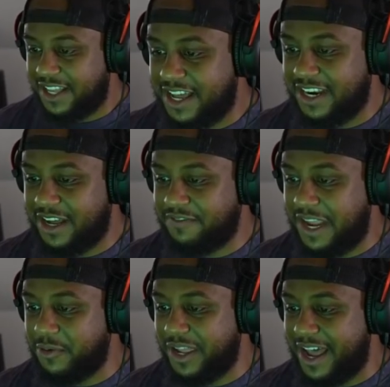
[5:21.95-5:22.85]
I love
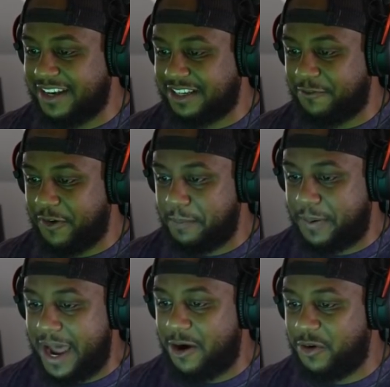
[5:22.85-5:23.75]
that we got different
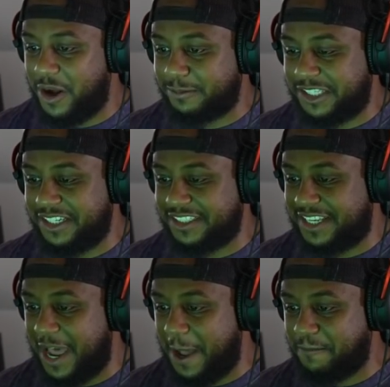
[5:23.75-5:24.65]
power-ups in this
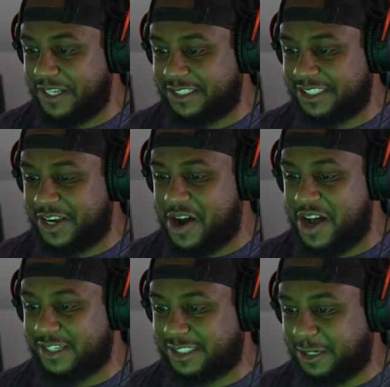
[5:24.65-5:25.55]
game. This is
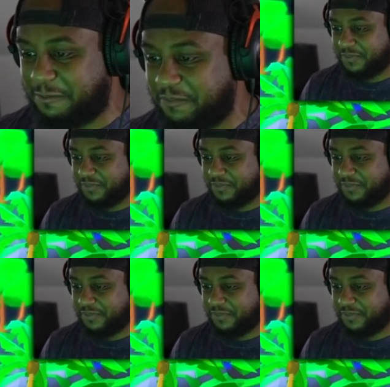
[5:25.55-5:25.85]
awesome.